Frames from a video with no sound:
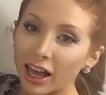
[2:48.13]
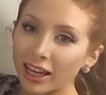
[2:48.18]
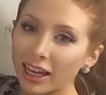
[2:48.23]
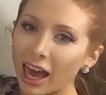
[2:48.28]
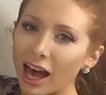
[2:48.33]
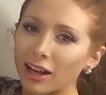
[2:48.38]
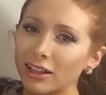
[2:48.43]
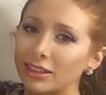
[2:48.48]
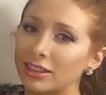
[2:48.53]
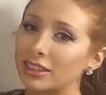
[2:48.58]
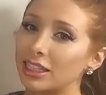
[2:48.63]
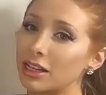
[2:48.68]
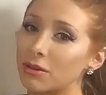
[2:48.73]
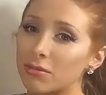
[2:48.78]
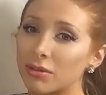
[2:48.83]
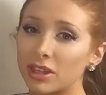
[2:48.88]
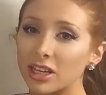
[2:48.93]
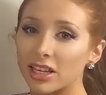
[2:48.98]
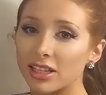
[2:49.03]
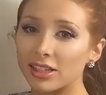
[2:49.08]
like how
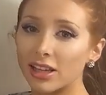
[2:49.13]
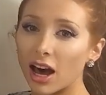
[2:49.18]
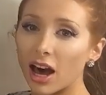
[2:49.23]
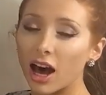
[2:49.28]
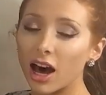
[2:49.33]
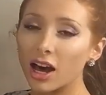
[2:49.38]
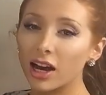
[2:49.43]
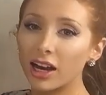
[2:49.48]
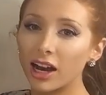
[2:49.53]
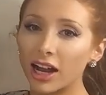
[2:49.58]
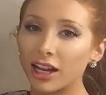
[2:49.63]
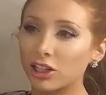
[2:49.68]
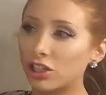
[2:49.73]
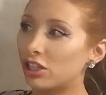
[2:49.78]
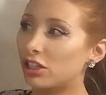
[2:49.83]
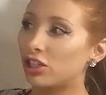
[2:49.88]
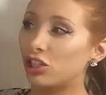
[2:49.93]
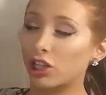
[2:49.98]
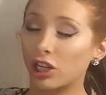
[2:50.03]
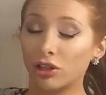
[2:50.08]
deep these are and
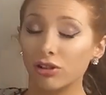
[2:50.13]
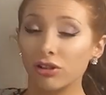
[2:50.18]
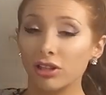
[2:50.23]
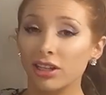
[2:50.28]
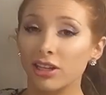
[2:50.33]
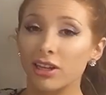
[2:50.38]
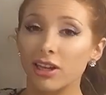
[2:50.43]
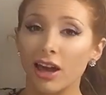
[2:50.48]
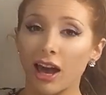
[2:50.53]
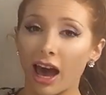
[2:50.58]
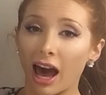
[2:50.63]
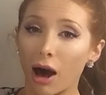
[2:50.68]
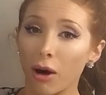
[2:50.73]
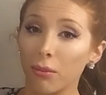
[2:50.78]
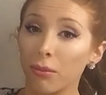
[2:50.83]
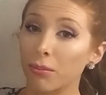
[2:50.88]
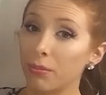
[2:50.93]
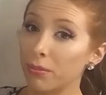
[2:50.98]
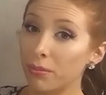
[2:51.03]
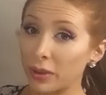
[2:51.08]
just generally
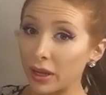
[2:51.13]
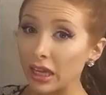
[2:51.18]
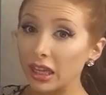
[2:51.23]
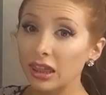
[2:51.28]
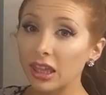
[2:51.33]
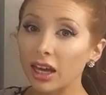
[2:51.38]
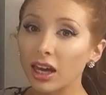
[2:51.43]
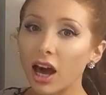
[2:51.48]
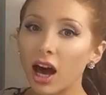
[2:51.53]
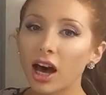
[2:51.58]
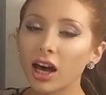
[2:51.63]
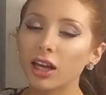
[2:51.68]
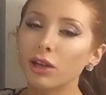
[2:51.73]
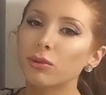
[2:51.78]
how big they are.